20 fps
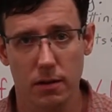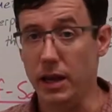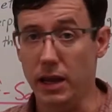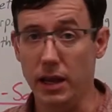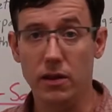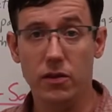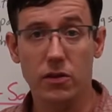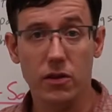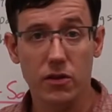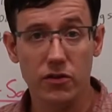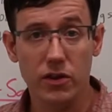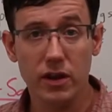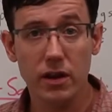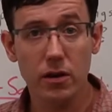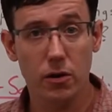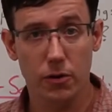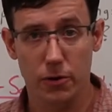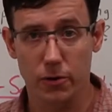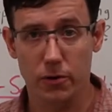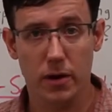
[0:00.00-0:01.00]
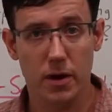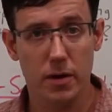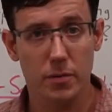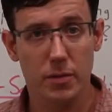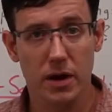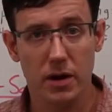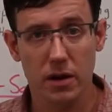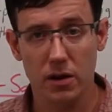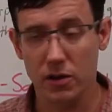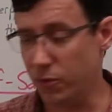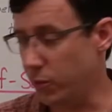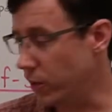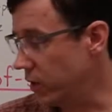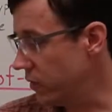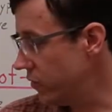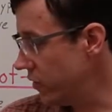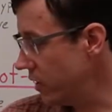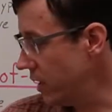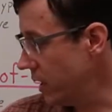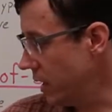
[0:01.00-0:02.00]
In the single neuron models
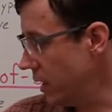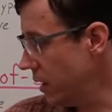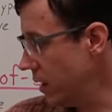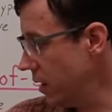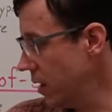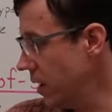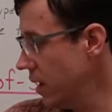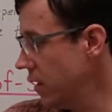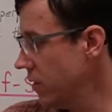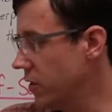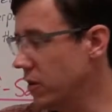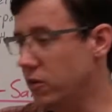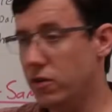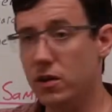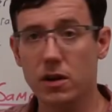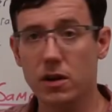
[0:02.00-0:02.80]
we've seen, this